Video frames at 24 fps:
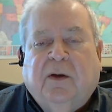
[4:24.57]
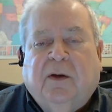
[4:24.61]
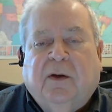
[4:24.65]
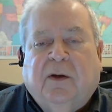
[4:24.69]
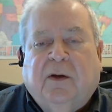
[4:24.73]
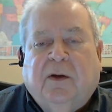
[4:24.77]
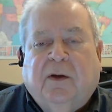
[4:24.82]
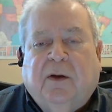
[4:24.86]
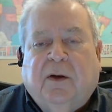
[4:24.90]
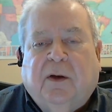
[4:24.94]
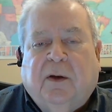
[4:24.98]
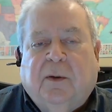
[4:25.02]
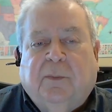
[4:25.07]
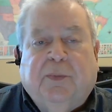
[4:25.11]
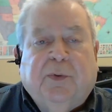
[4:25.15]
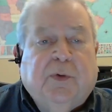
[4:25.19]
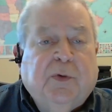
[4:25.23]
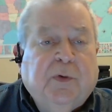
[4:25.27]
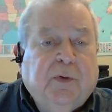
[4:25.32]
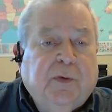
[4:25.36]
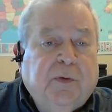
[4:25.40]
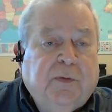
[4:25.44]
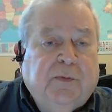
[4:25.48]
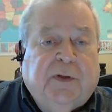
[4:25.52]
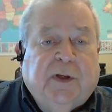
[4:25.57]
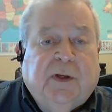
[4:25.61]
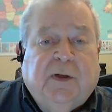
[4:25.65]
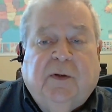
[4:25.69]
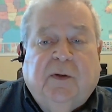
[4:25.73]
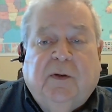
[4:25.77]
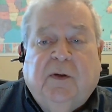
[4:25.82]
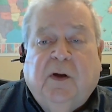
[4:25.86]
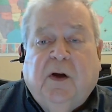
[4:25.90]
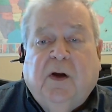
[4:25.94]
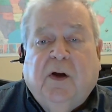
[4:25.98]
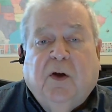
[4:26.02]
approved
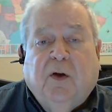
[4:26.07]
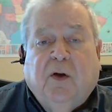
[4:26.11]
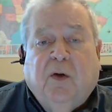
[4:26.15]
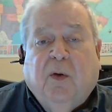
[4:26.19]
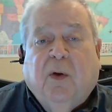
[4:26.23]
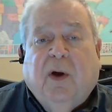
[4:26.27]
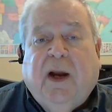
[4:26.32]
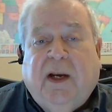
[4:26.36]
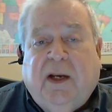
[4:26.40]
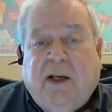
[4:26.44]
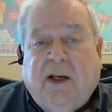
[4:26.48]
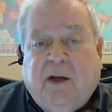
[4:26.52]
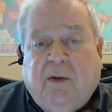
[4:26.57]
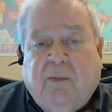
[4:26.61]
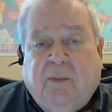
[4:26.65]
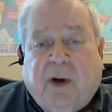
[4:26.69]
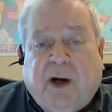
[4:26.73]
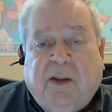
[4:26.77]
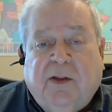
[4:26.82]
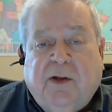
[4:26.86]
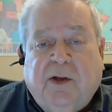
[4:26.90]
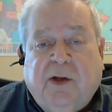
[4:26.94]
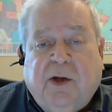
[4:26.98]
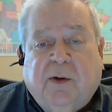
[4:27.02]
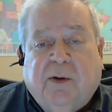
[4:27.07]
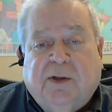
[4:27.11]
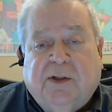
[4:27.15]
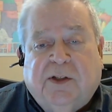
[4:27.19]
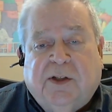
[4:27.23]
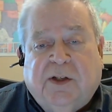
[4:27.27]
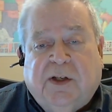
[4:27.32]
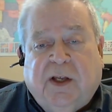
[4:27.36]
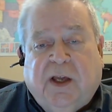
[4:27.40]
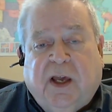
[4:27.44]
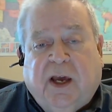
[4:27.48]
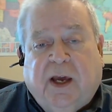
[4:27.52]
and graded by the
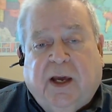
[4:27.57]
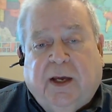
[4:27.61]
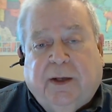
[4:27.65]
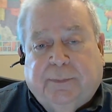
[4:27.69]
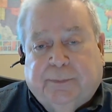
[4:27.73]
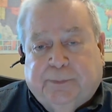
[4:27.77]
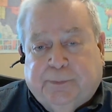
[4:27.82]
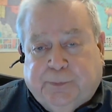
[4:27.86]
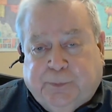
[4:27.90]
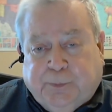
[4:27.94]
USDA.